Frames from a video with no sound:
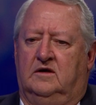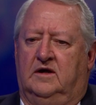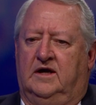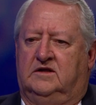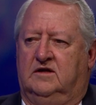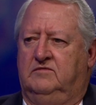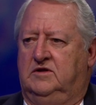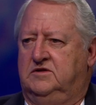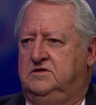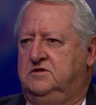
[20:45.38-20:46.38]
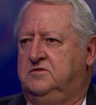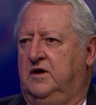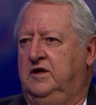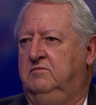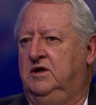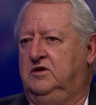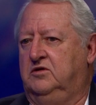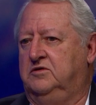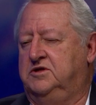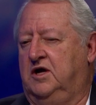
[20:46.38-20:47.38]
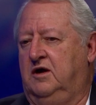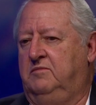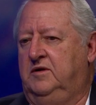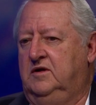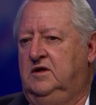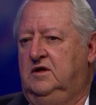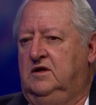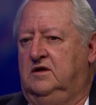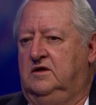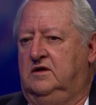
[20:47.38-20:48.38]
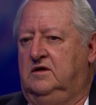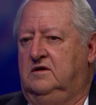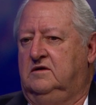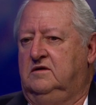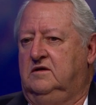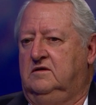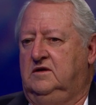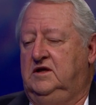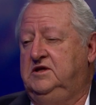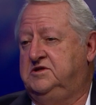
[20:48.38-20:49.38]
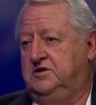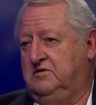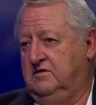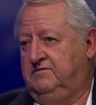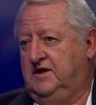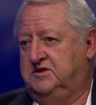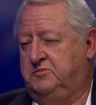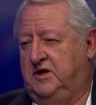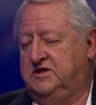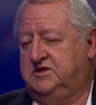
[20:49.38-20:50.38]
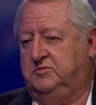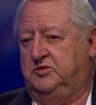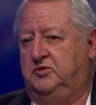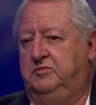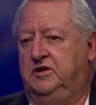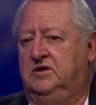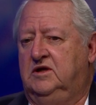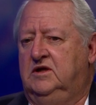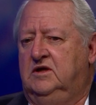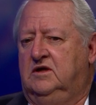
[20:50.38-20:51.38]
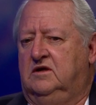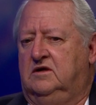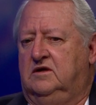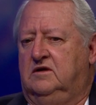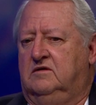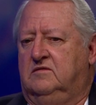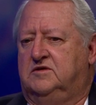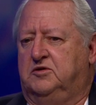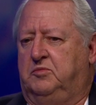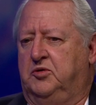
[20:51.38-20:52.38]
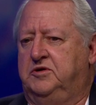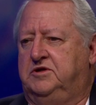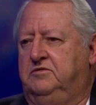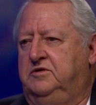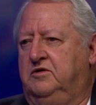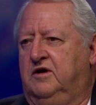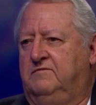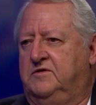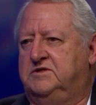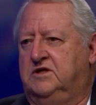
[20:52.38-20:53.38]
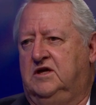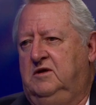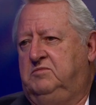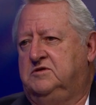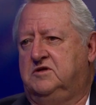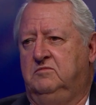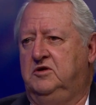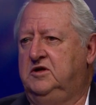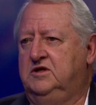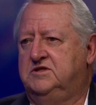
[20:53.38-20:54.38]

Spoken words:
activities to try and make your job easier if that's possible, but support you in your efforts to keep this community